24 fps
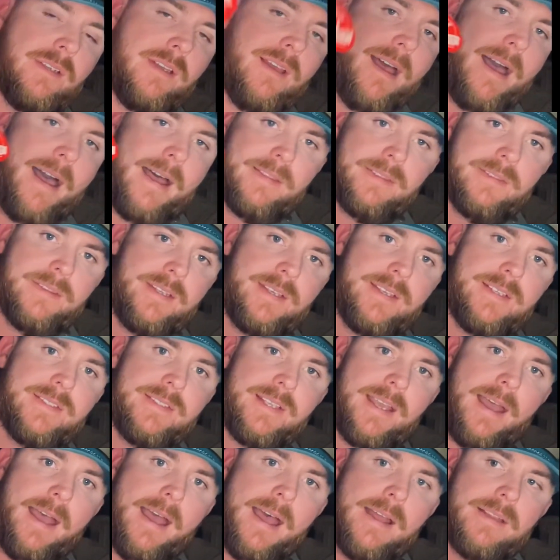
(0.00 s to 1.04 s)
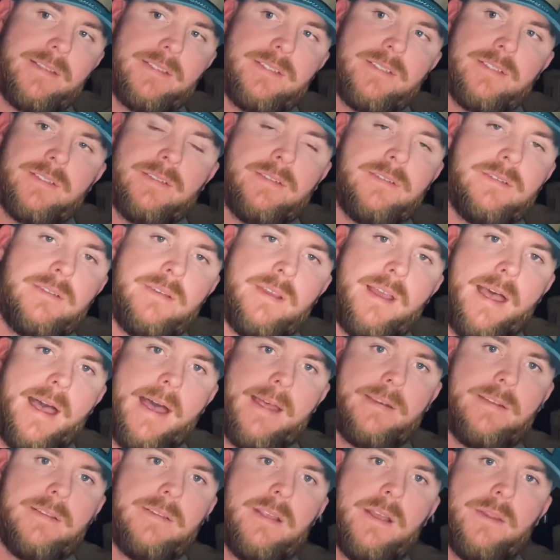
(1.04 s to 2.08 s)
Adding these to hats,
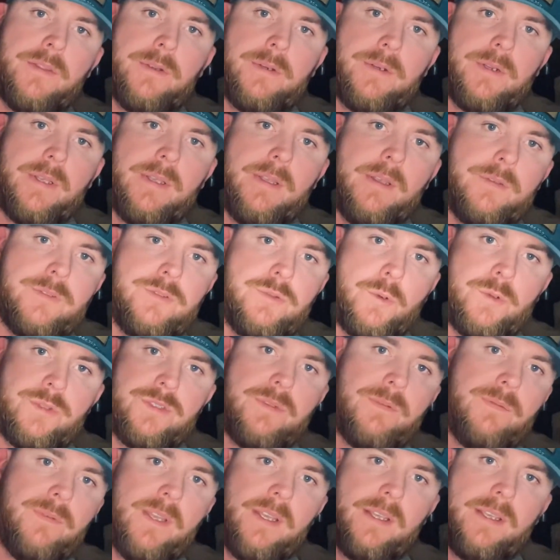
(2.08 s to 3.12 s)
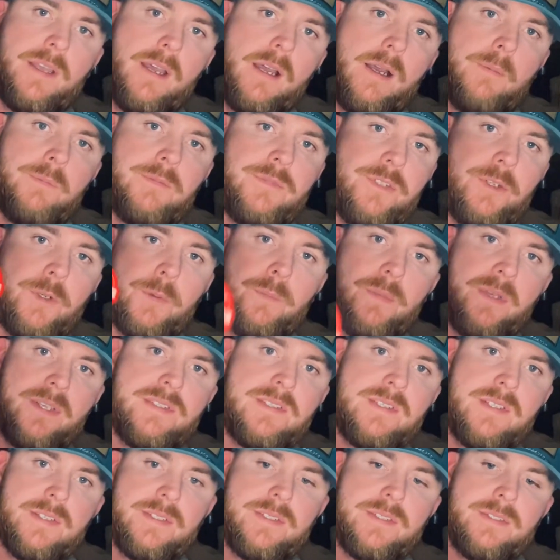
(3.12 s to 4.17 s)
adding another source of income to your
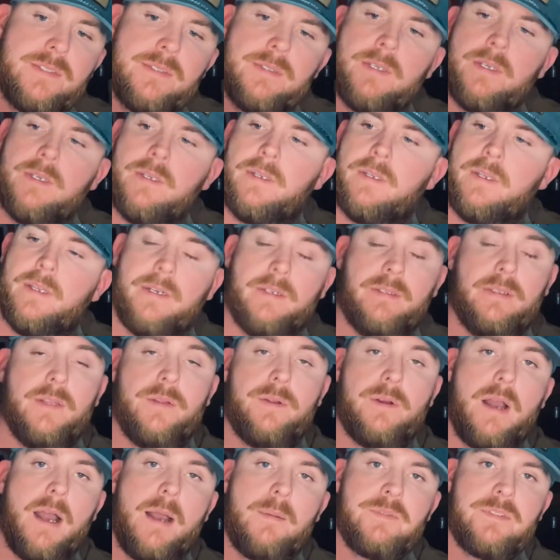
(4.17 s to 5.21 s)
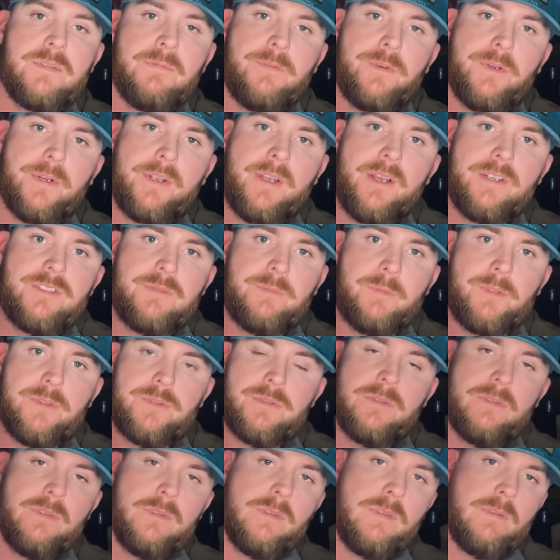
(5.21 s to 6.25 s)
business, and another option for your customers.